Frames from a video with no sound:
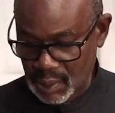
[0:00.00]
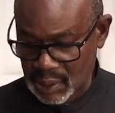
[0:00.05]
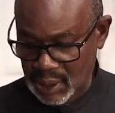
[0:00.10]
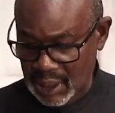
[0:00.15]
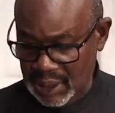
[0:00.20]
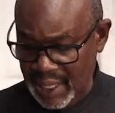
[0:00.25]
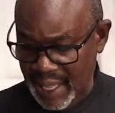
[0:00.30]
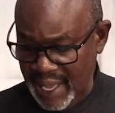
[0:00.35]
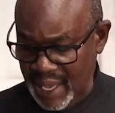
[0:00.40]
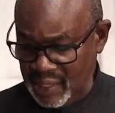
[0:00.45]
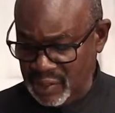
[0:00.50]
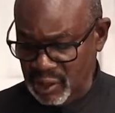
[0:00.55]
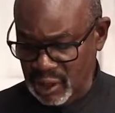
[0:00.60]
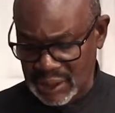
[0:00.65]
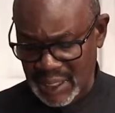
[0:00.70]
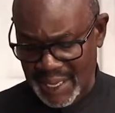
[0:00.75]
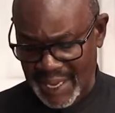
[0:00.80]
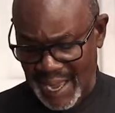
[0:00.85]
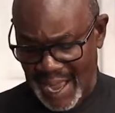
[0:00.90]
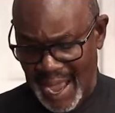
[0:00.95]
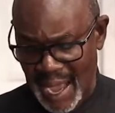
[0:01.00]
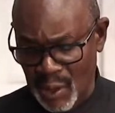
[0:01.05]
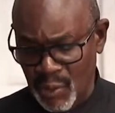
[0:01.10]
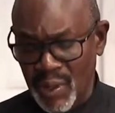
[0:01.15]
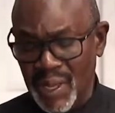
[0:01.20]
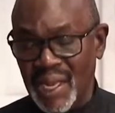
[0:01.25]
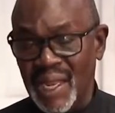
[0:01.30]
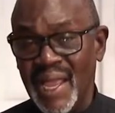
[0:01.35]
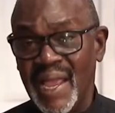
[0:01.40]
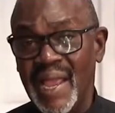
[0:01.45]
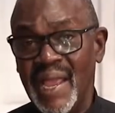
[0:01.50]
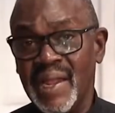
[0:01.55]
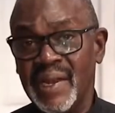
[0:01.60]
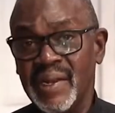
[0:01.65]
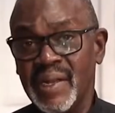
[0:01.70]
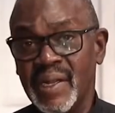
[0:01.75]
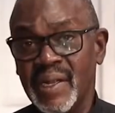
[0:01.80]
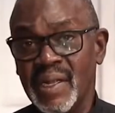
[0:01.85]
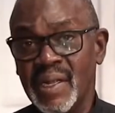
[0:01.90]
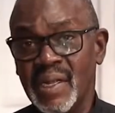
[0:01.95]
The land looked like our land,
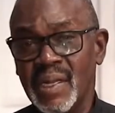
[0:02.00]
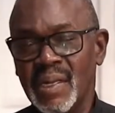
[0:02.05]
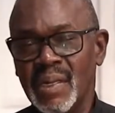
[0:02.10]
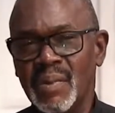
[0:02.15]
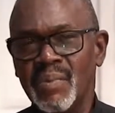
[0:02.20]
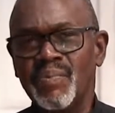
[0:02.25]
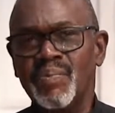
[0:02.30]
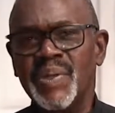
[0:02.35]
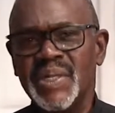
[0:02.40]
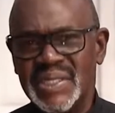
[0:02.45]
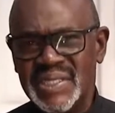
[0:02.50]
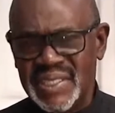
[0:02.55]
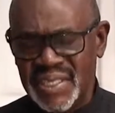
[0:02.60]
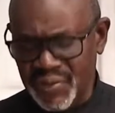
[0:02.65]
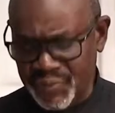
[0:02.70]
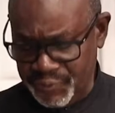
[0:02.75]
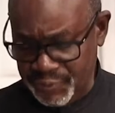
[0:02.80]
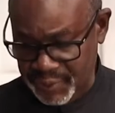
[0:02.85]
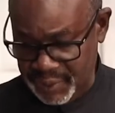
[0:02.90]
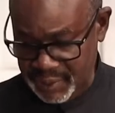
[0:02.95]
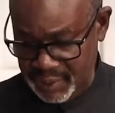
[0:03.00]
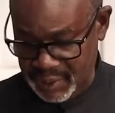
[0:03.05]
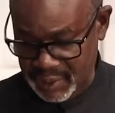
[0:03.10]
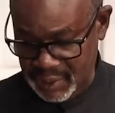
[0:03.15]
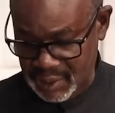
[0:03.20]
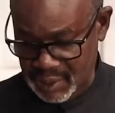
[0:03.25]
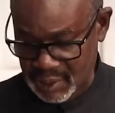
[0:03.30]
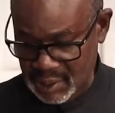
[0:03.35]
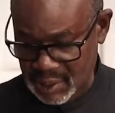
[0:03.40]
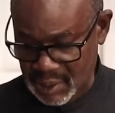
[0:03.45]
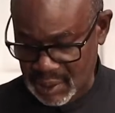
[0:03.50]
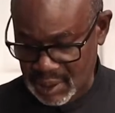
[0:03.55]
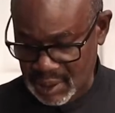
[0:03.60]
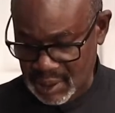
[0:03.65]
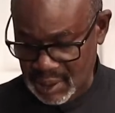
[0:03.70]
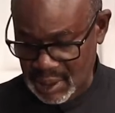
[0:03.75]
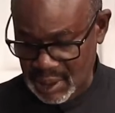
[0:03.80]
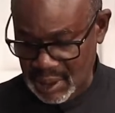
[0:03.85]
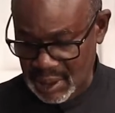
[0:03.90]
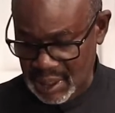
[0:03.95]
but different.
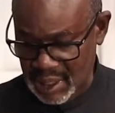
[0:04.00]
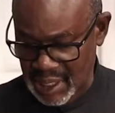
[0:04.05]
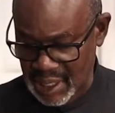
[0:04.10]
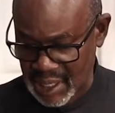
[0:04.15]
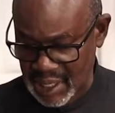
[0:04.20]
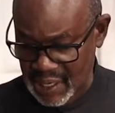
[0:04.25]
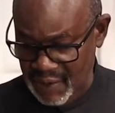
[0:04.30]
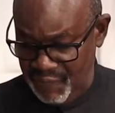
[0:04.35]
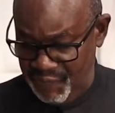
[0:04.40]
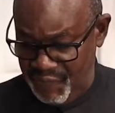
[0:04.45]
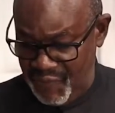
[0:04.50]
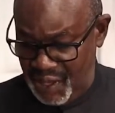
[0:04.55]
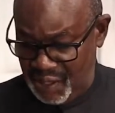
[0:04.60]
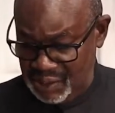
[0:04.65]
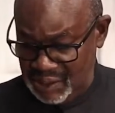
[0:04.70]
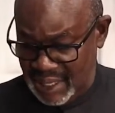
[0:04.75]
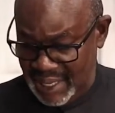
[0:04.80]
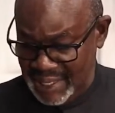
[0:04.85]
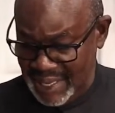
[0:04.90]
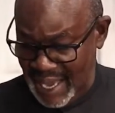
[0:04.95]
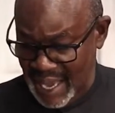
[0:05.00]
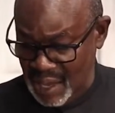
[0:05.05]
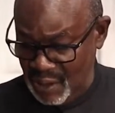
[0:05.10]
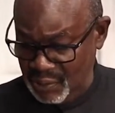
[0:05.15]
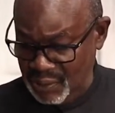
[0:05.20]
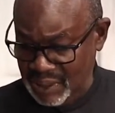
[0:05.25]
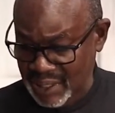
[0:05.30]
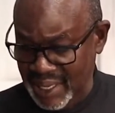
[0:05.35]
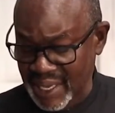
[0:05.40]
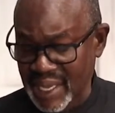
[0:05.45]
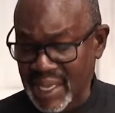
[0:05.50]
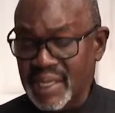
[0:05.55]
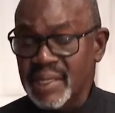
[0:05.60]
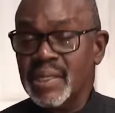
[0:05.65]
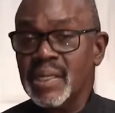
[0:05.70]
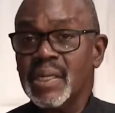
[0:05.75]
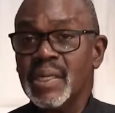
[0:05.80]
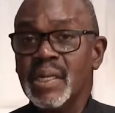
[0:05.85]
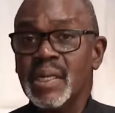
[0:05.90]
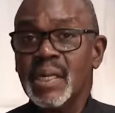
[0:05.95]
It felt like our
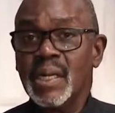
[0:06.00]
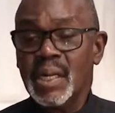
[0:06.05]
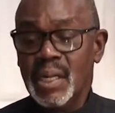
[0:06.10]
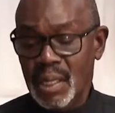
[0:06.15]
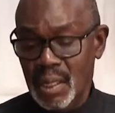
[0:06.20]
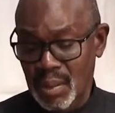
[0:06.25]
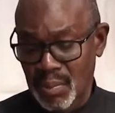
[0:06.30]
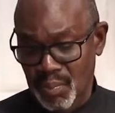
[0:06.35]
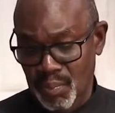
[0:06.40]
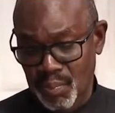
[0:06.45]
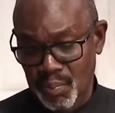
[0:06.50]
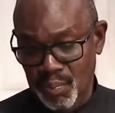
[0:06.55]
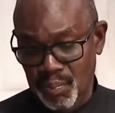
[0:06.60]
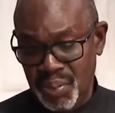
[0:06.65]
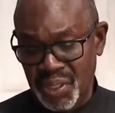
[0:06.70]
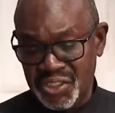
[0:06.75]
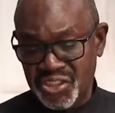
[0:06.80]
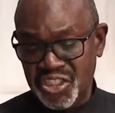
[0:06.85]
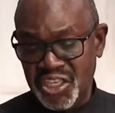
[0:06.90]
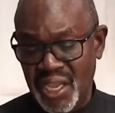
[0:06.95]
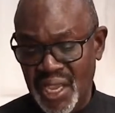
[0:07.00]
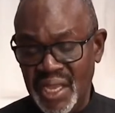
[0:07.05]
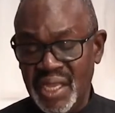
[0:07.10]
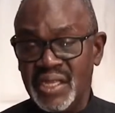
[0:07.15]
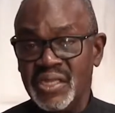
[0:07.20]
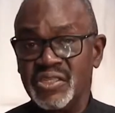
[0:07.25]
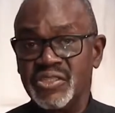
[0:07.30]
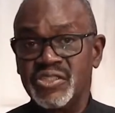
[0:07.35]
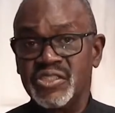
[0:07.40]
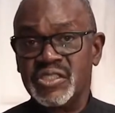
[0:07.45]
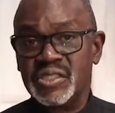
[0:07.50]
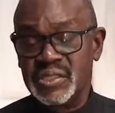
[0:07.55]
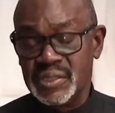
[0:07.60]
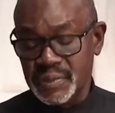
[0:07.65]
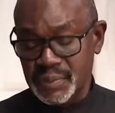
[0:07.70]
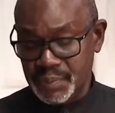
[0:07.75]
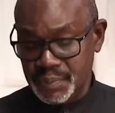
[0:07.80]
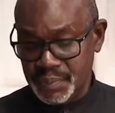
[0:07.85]
land, but changed.